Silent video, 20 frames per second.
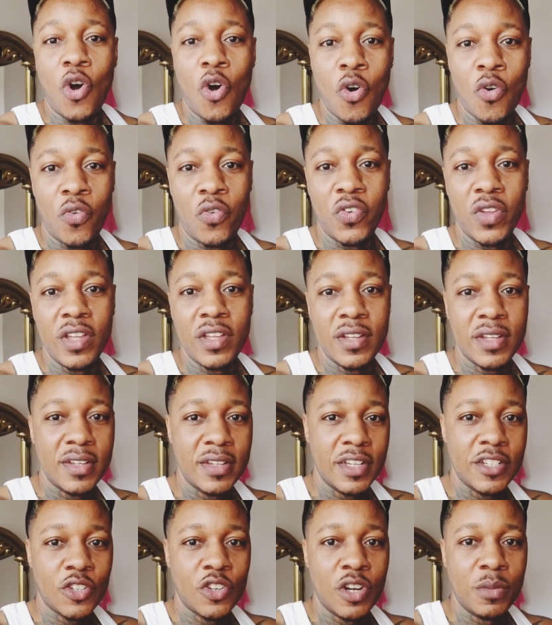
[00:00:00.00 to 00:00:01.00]
hopefully
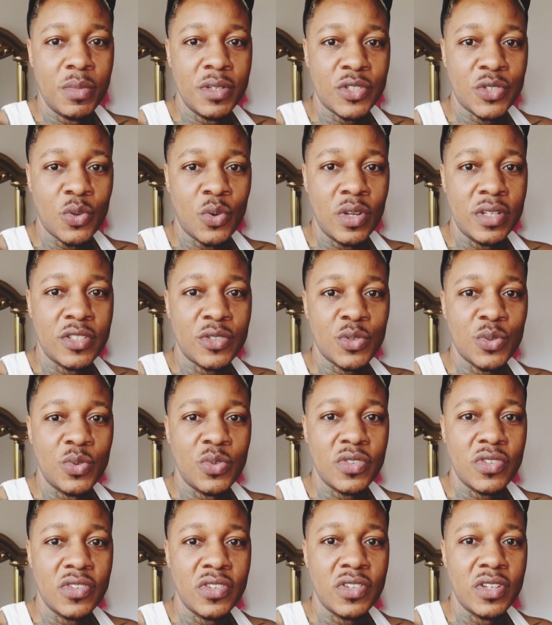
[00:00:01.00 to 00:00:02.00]
it's gonna be sorted
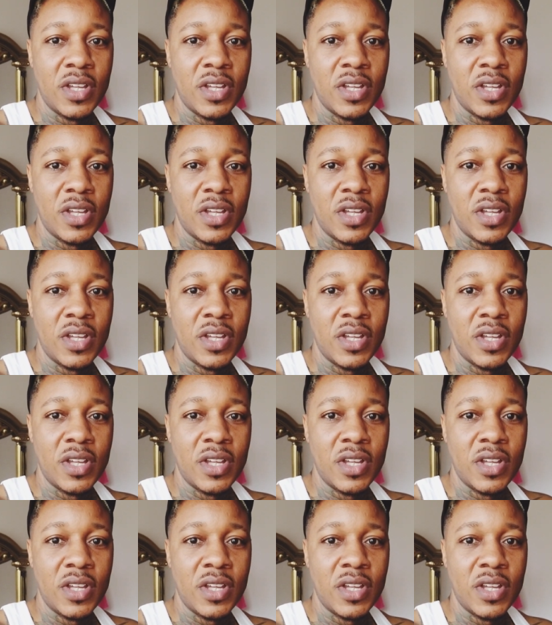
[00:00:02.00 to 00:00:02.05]
soon.